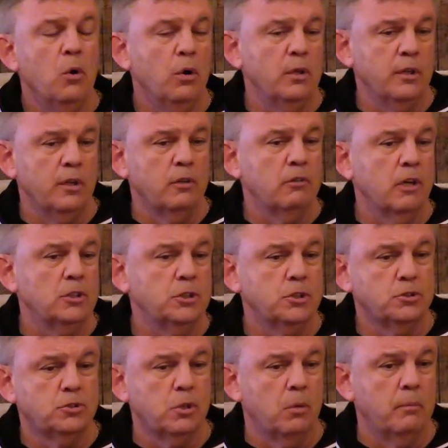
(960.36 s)
or the
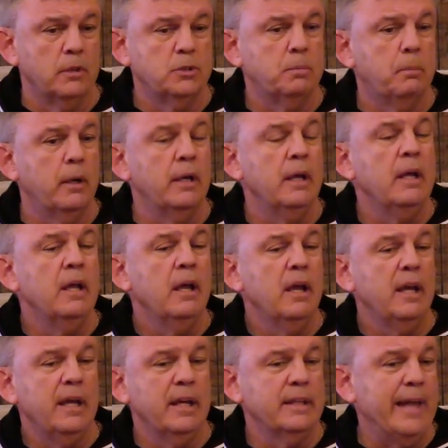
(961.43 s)
aggression so much, but
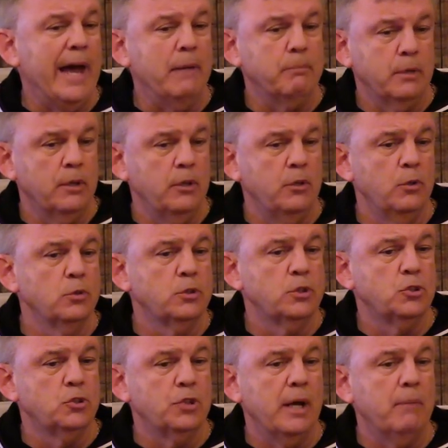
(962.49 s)
he adapted. He used
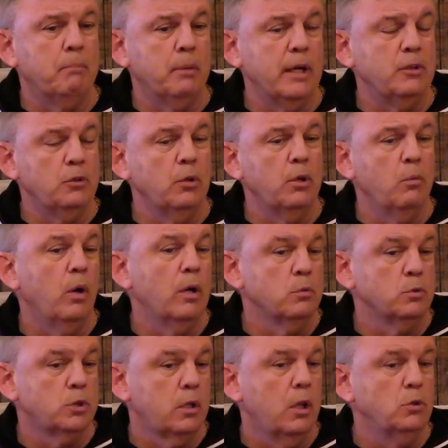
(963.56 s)
his jab, but I thought he won. It
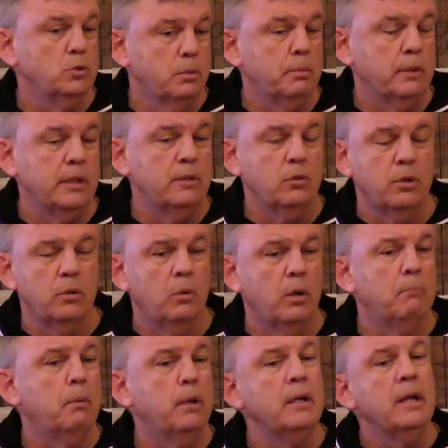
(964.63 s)
was closer, but I thought he
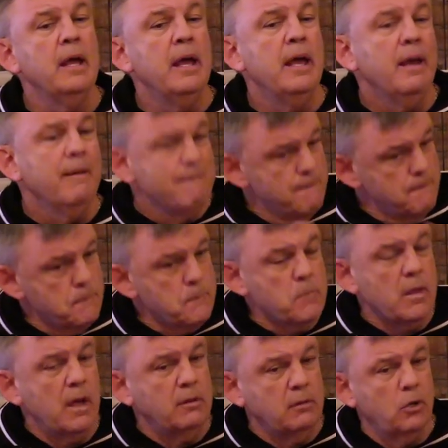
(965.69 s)
won. But
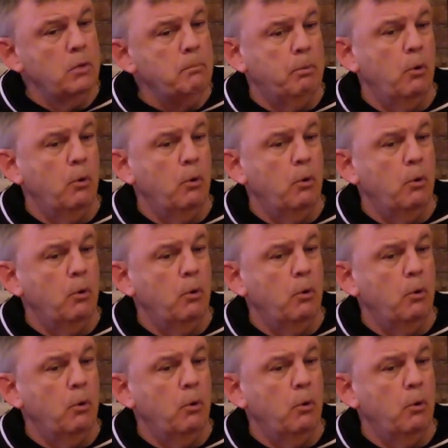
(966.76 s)
a good